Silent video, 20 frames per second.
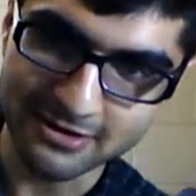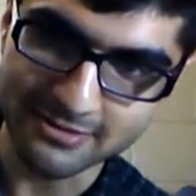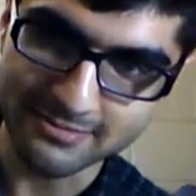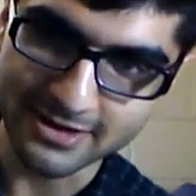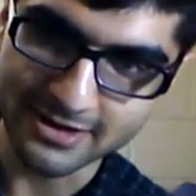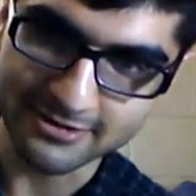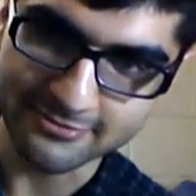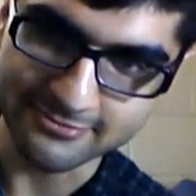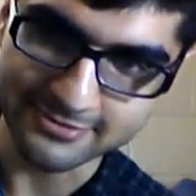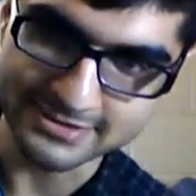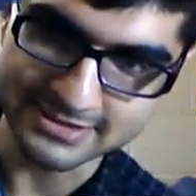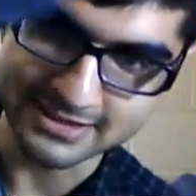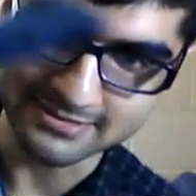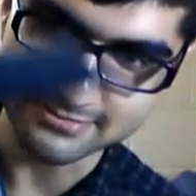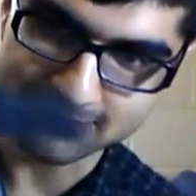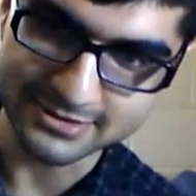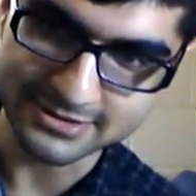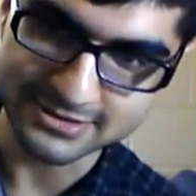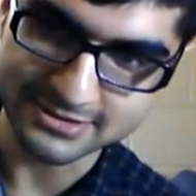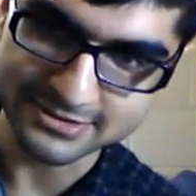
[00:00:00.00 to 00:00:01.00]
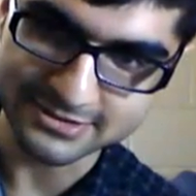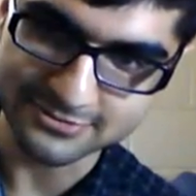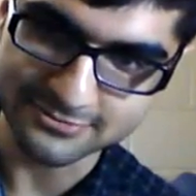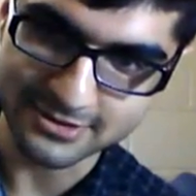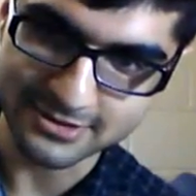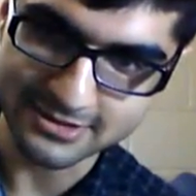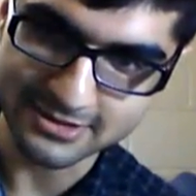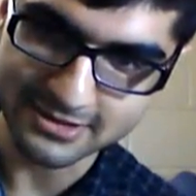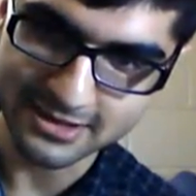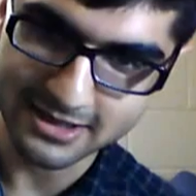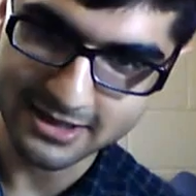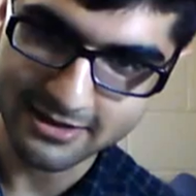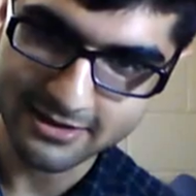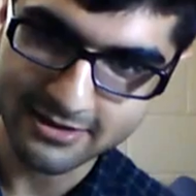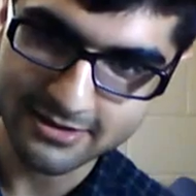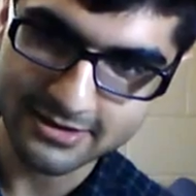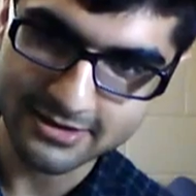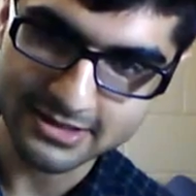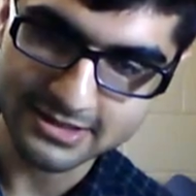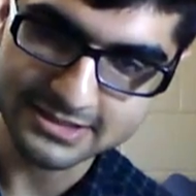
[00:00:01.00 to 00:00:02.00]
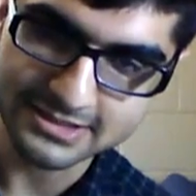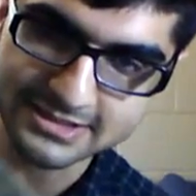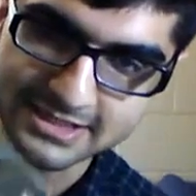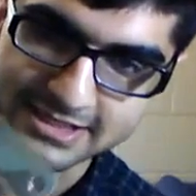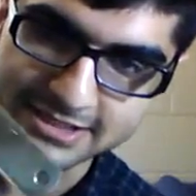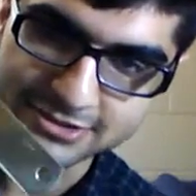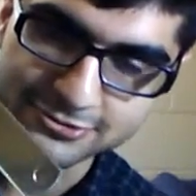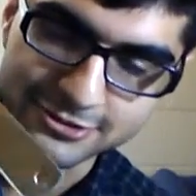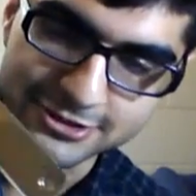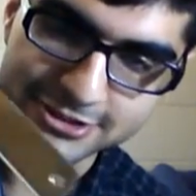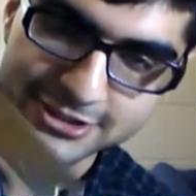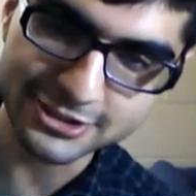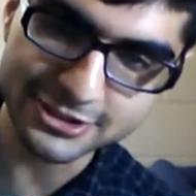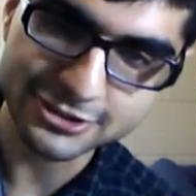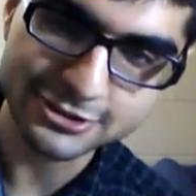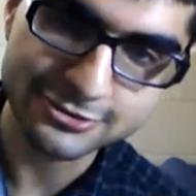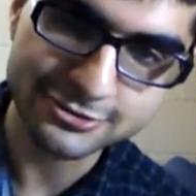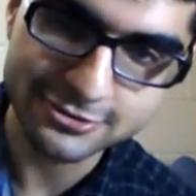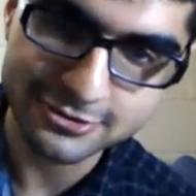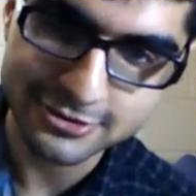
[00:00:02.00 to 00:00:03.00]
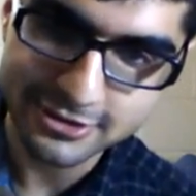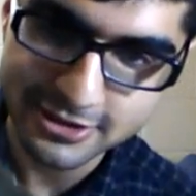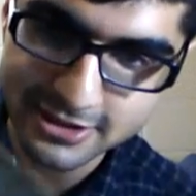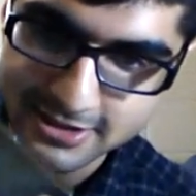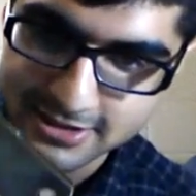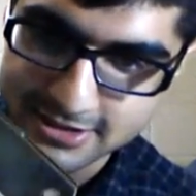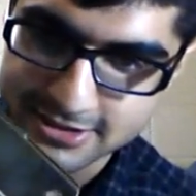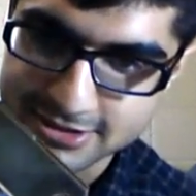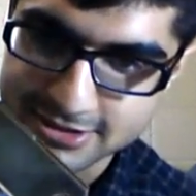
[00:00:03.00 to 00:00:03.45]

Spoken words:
good amount of resemblances to one. It is a traditional